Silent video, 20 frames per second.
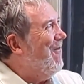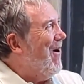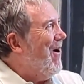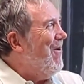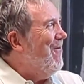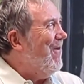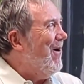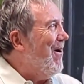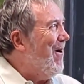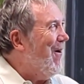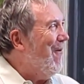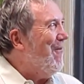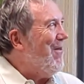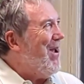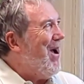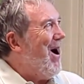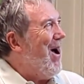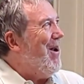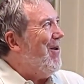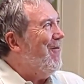of, of the
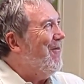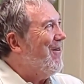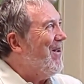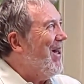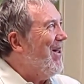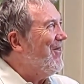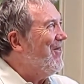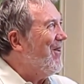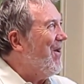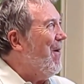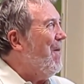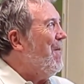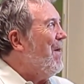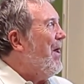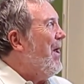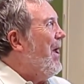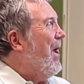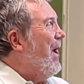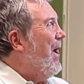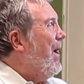island of Alaska,
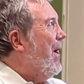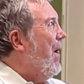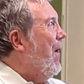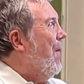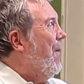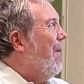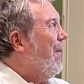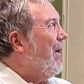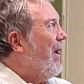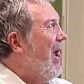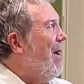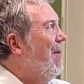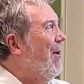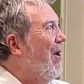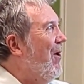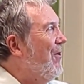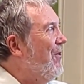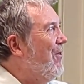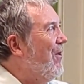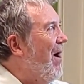you know, came
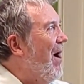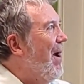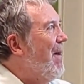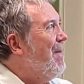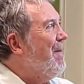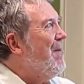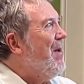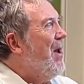alongside.